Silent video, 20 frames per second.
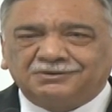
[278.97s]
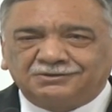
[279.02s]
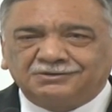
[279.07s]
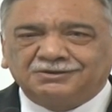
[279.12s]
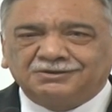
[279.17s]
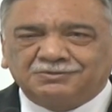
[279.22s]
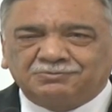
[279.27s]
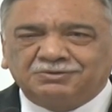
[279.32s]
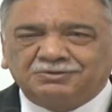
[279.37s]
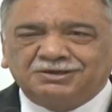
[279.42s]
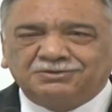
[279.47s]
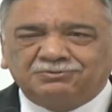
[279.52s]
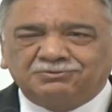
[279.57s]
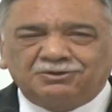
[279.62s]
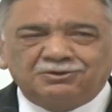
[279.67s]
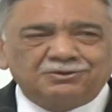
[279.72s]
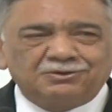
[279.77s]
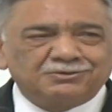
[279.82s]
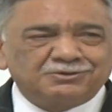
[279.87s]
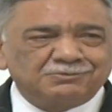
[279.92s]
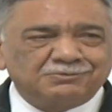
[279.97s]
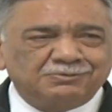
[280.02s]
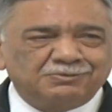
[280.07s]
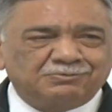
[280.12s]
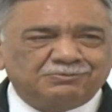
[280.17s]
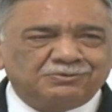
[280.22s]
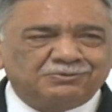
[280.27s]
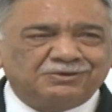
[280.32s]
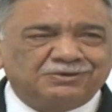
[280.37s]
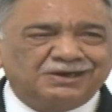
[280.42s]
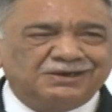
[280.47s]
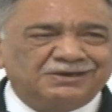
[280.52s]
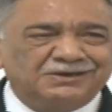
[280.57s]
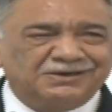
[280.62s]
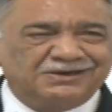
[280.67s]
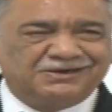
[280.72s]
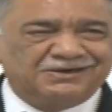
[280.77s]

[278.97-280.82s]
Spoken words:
the speed will also be provided.